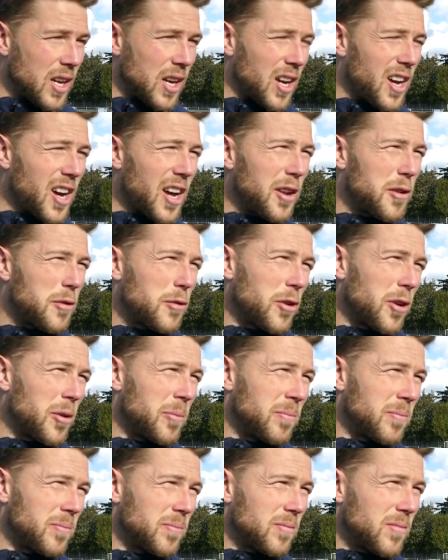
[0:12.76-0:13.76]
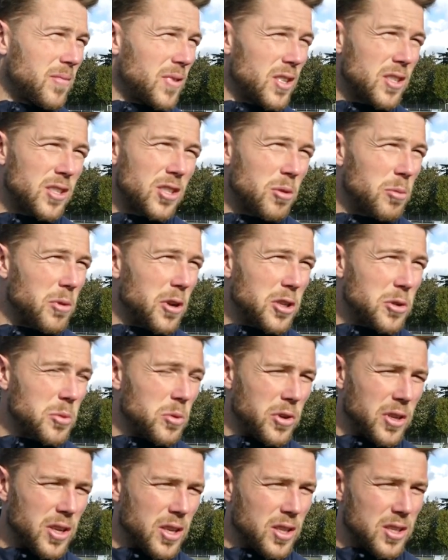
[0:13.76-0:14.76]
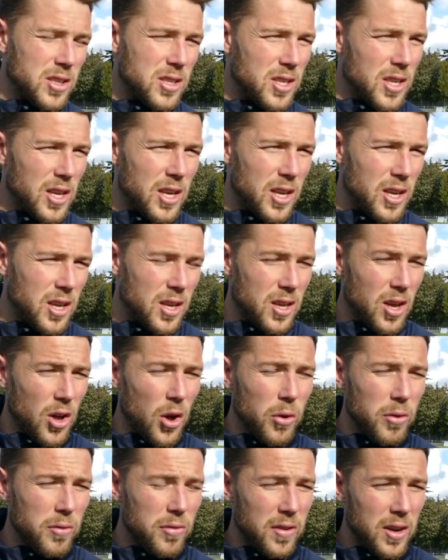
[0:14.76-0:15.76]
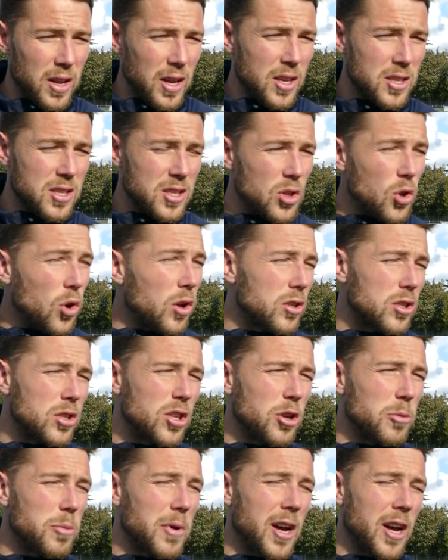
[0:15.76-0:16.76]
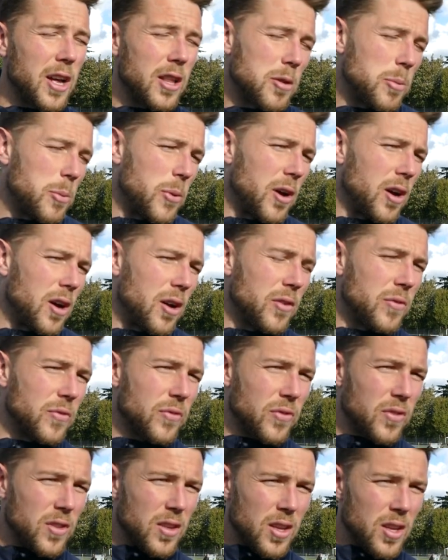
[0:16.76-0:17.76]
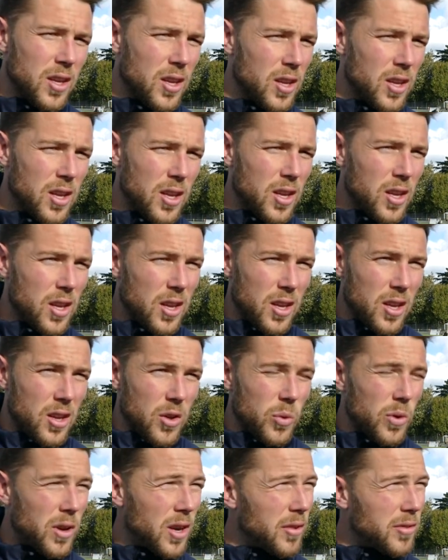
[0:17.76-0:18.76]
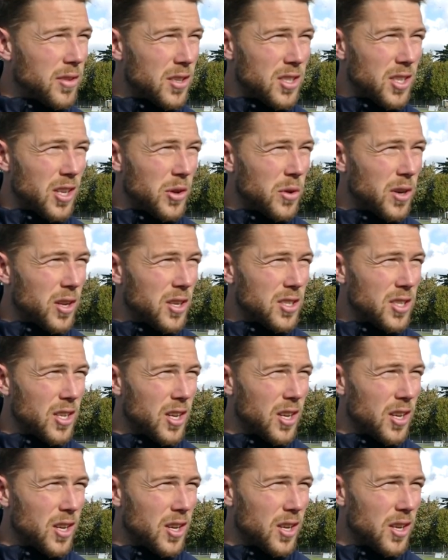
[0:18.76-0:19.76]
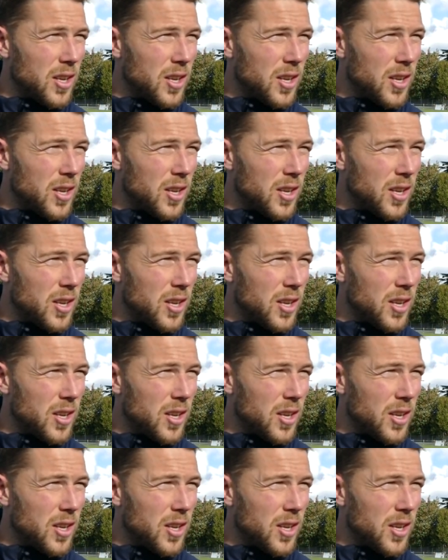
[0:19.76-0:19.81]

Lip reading: Gutted for him. There's not much more you can say. Hopefully it's not too bad, but we'll have to see what they say.